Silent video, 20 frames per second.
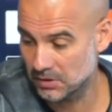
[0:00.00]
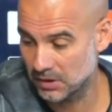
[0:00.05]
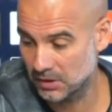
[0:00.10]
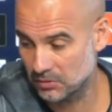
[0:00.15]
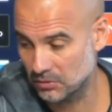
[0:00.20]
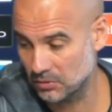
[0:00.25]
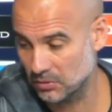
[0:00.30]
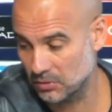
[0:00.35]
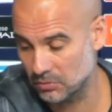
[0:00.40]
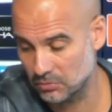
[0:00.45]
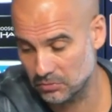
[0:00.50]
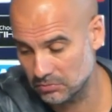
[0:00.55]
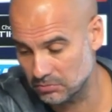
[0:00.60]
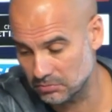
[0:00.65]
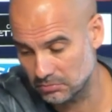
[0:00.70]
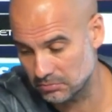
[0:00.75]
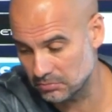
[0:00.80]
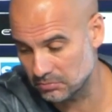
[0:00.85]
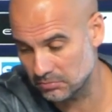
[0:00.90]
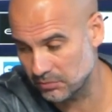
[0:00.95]
I don't know,
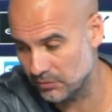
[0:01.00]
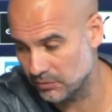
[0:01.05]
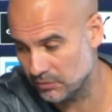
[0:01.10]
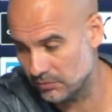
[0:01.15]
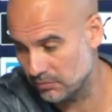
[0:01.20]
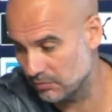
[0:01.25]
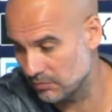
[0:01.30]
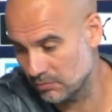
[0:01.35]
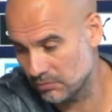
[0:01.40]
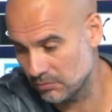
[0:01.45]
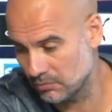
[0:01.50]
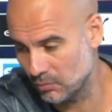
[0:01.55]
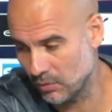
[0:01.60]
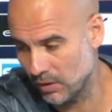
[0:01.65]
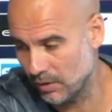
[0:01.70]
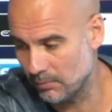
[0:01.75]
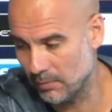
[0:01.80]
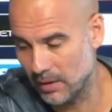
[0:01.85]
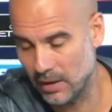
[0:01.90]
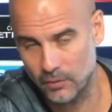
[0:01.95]

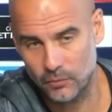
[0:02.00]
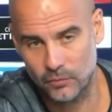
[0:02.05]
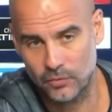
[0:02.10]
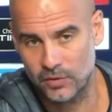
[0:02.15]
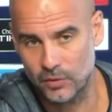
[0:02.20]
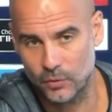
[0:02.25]
1 month,